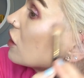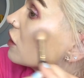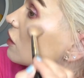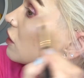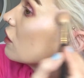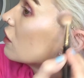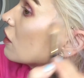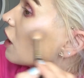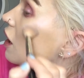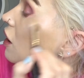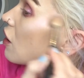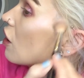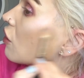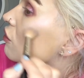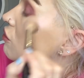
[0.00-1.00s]
this is
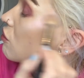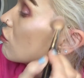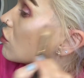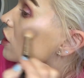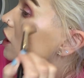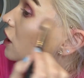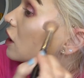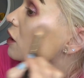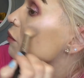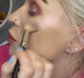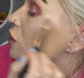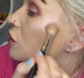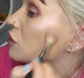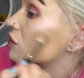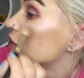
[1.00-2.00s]
a really
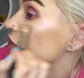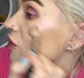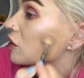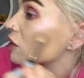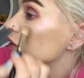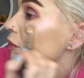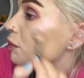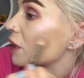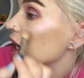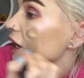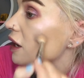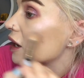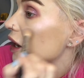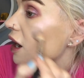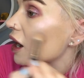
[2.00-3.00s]
beautiful
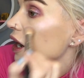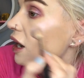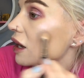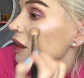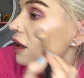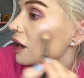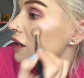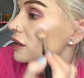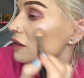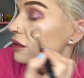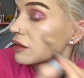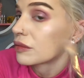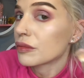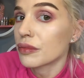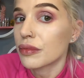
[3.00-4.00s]
pink highlight.